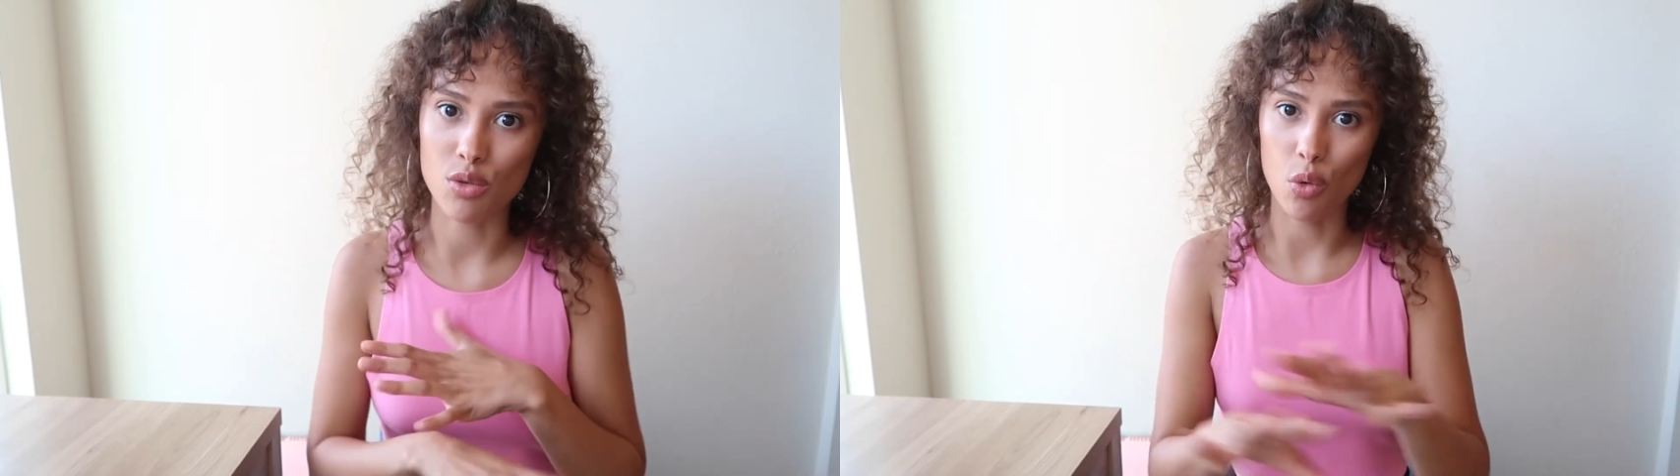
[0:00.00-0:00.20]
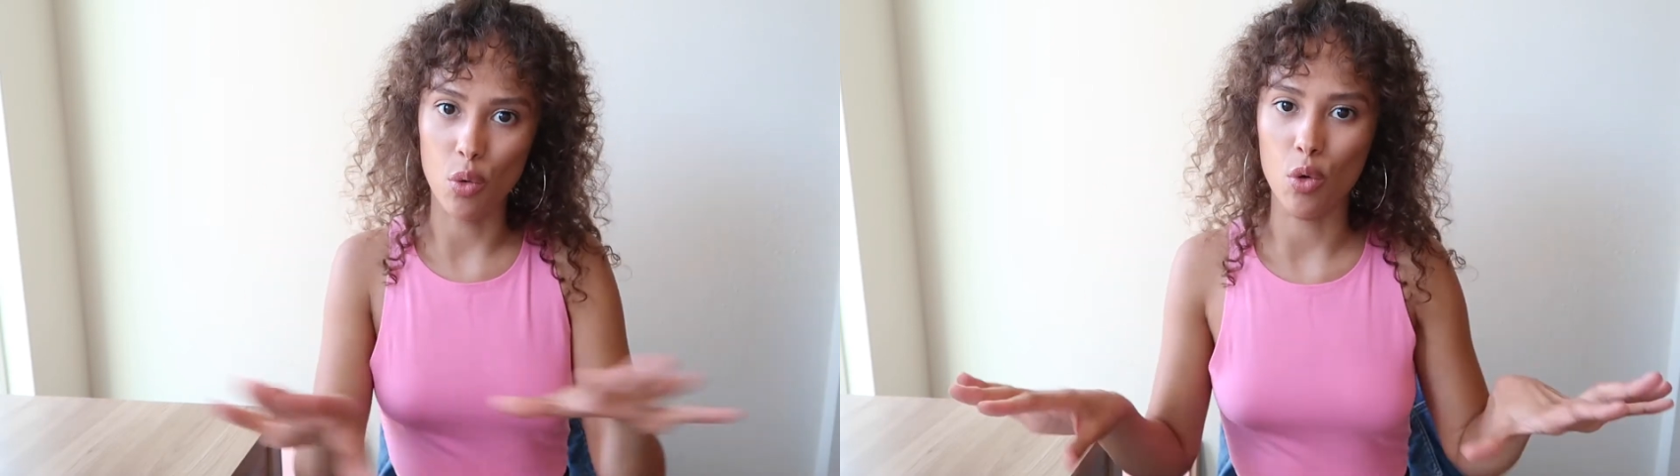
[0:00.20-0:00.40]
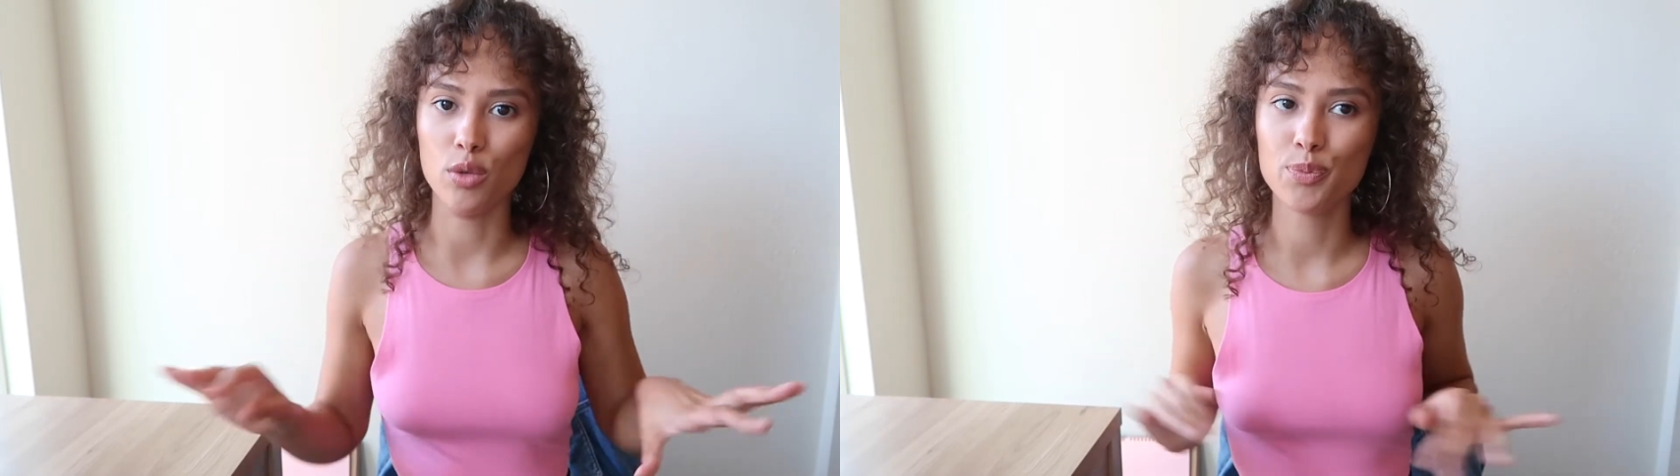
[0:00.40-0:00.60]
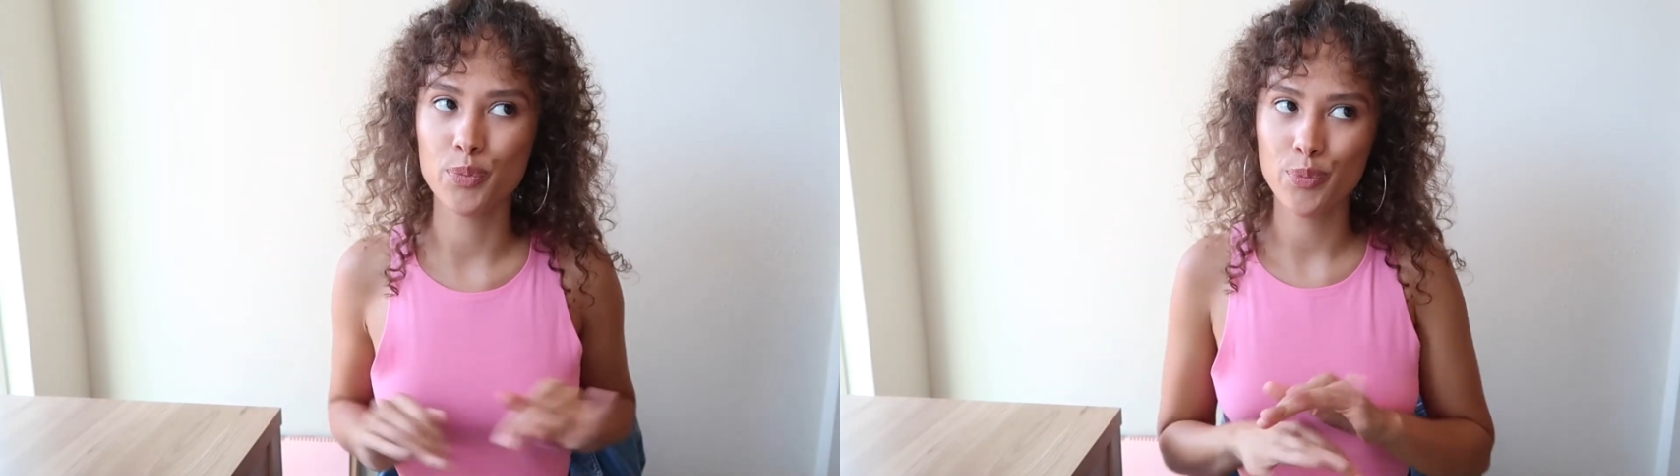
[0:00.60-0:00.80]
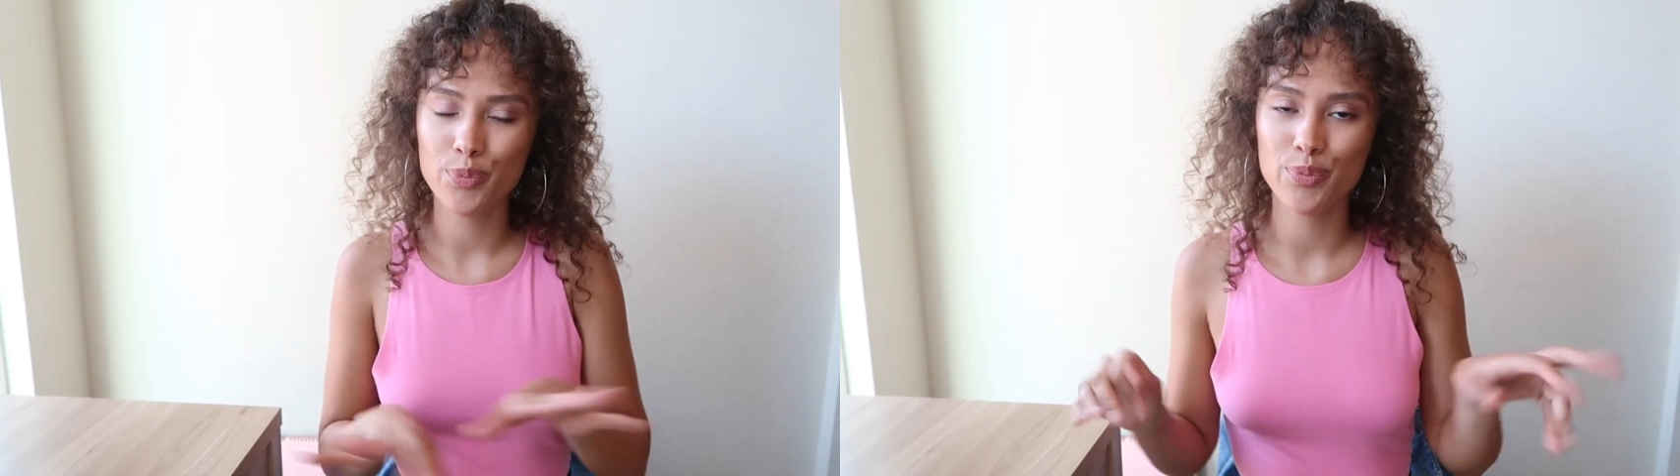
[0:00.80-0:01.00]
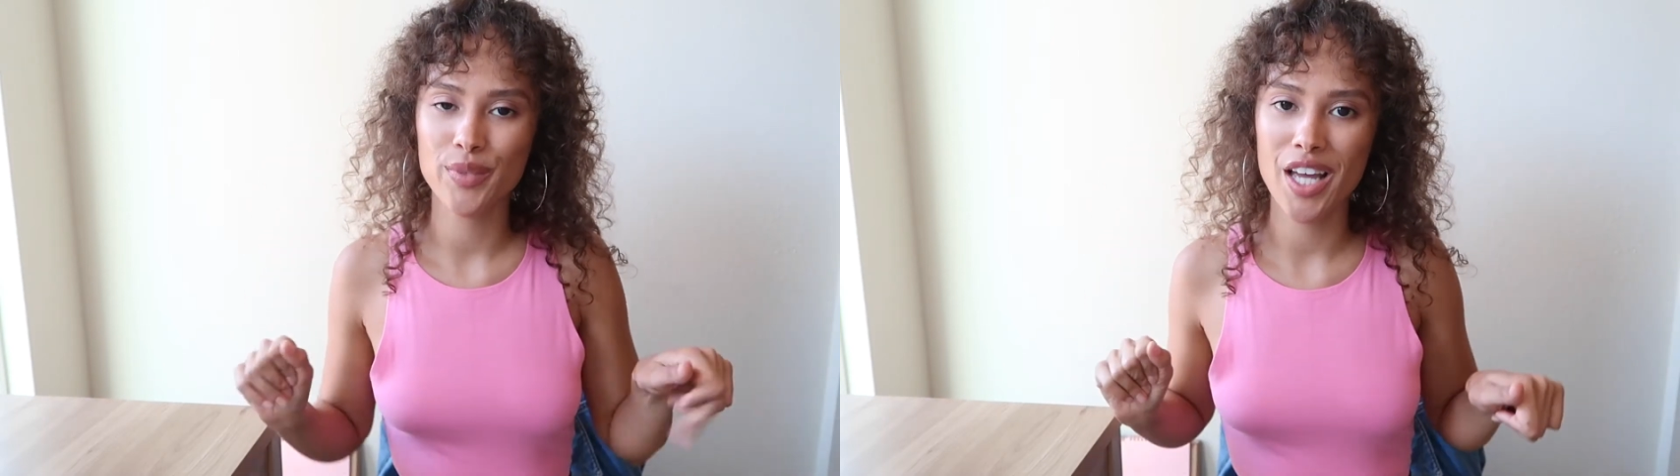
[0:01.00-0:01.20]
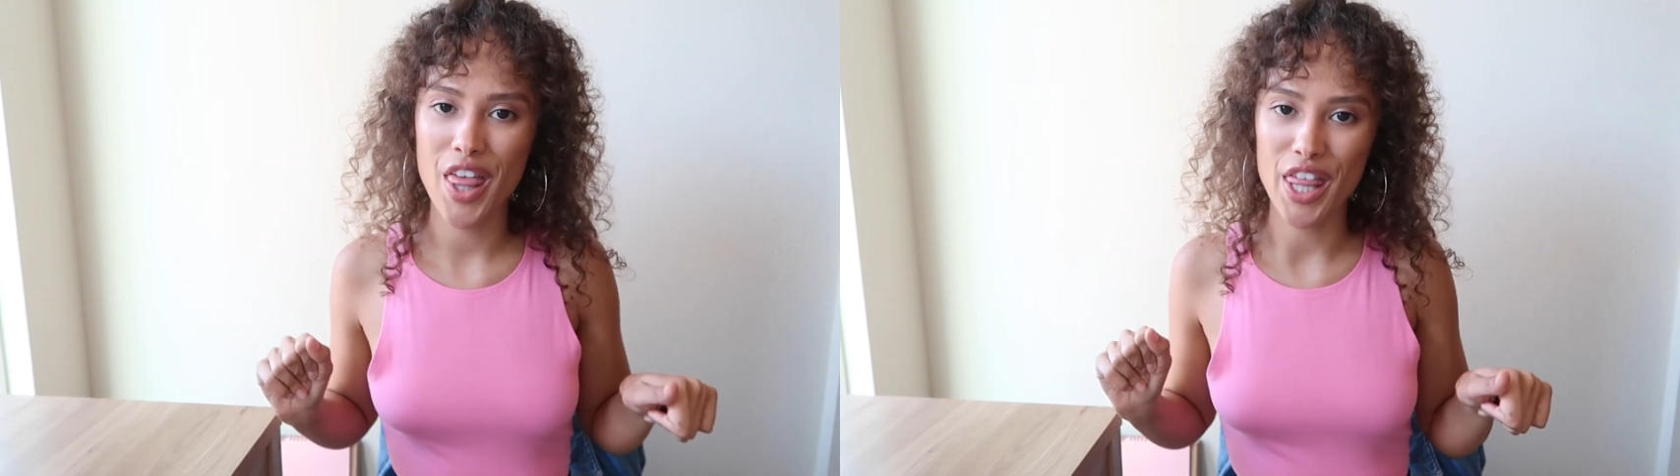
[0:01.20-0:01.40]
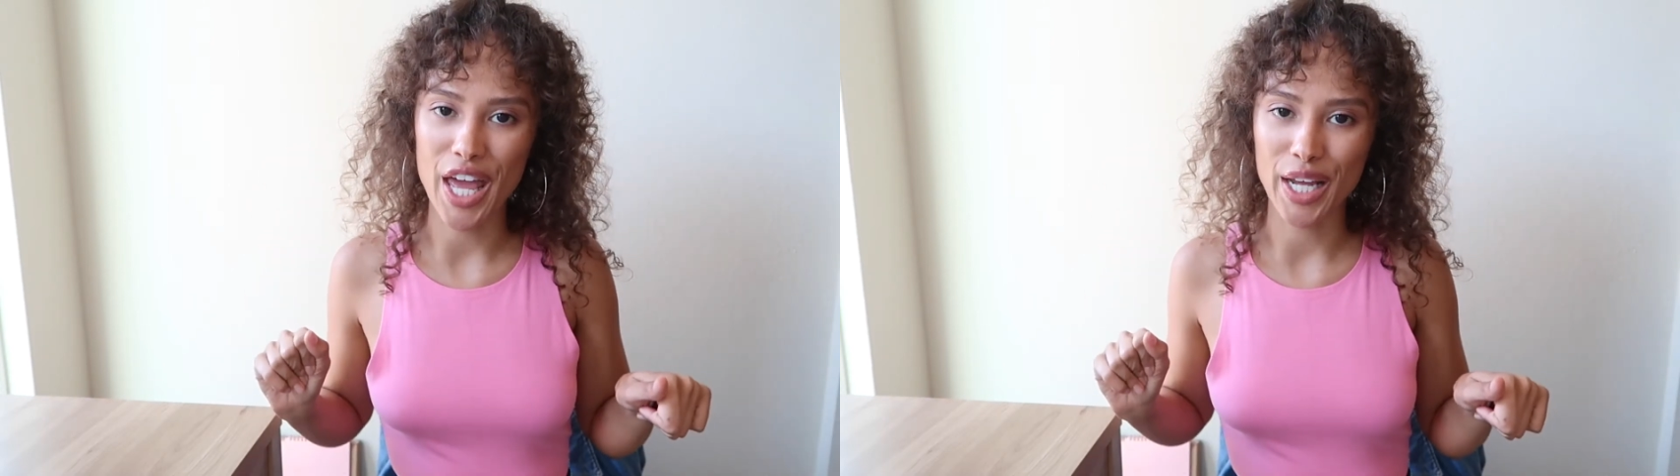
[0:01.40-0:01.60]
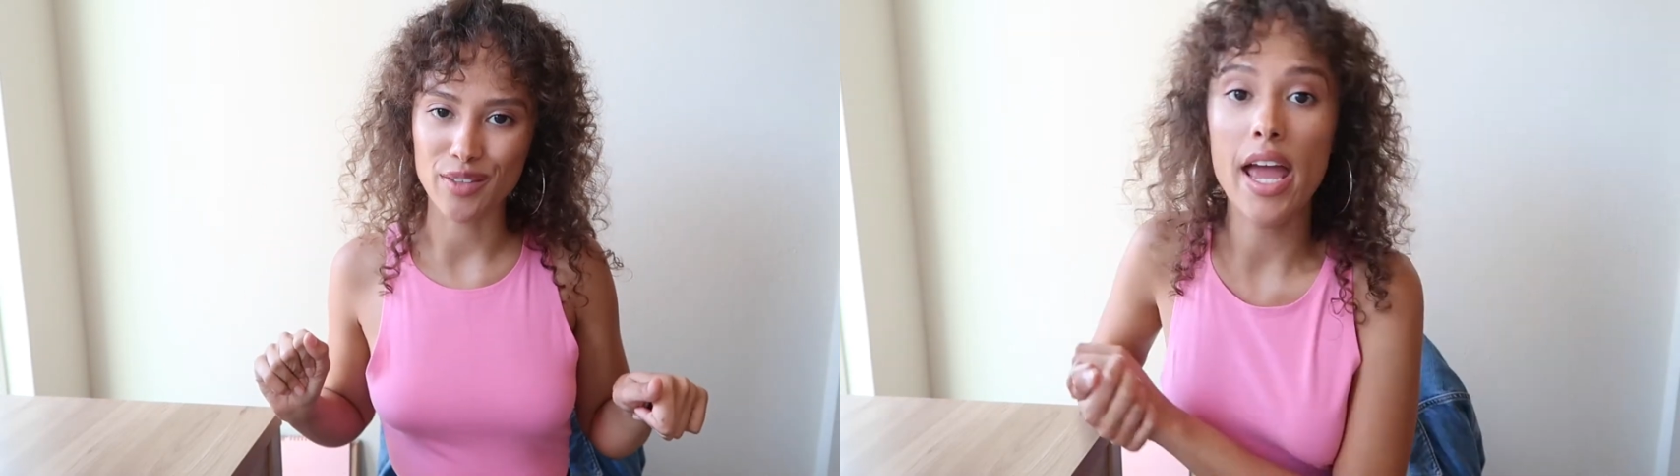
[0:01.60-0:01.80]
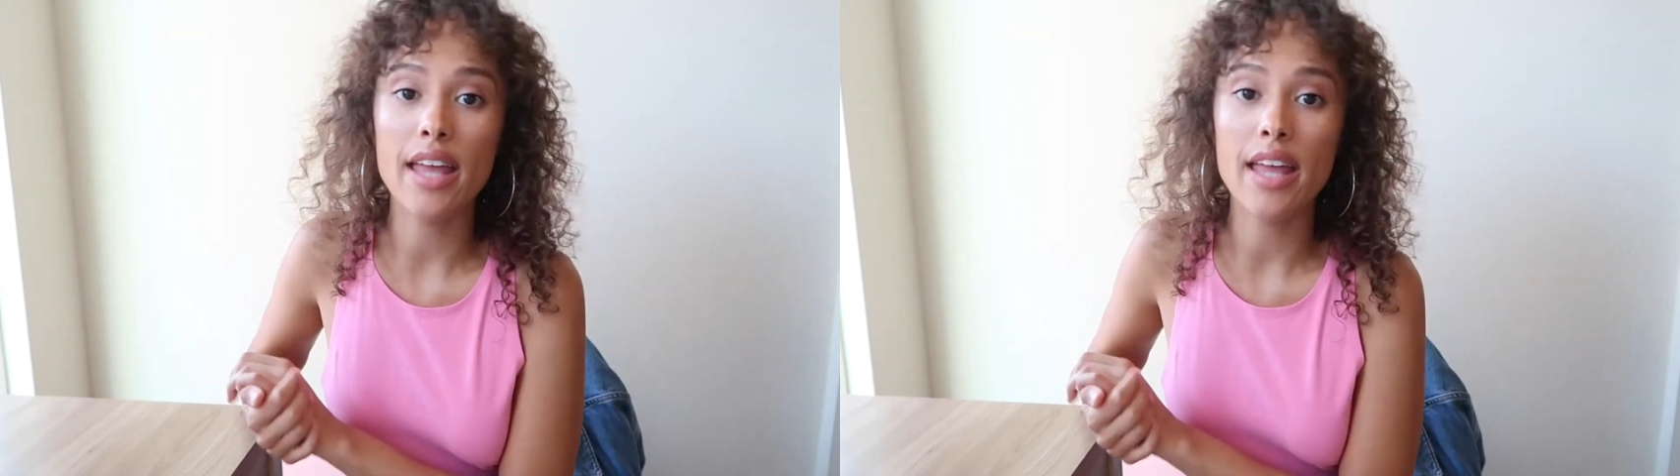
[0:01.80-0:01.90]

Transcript: whole thing.